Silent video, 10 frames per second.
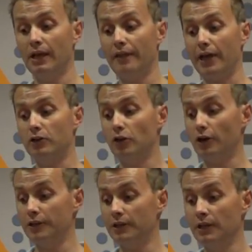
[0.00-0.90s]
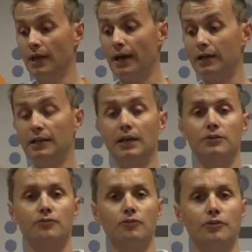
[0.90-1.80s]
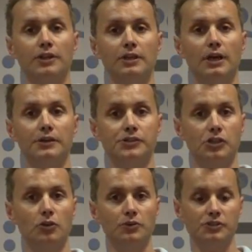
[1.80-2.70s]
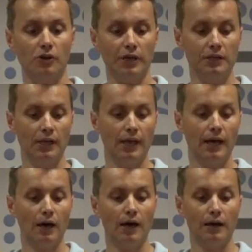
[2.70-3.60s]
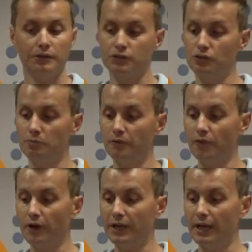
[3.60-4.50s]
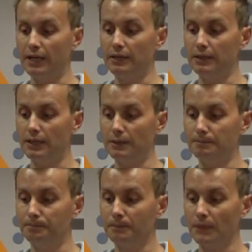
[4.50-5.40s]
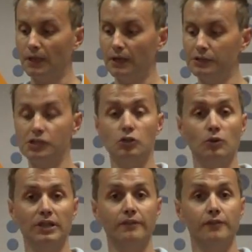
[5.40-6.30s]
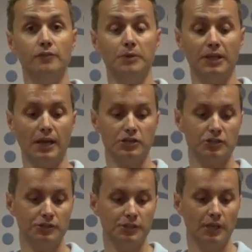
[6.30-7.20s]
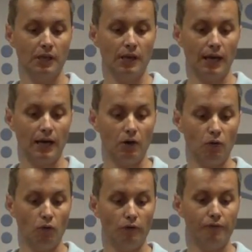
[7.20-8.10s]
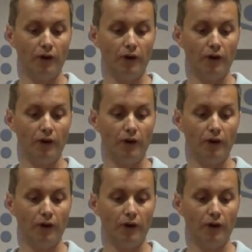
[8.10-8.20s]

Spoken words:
And that could either connect through the secure side to provide a secure level of communications, or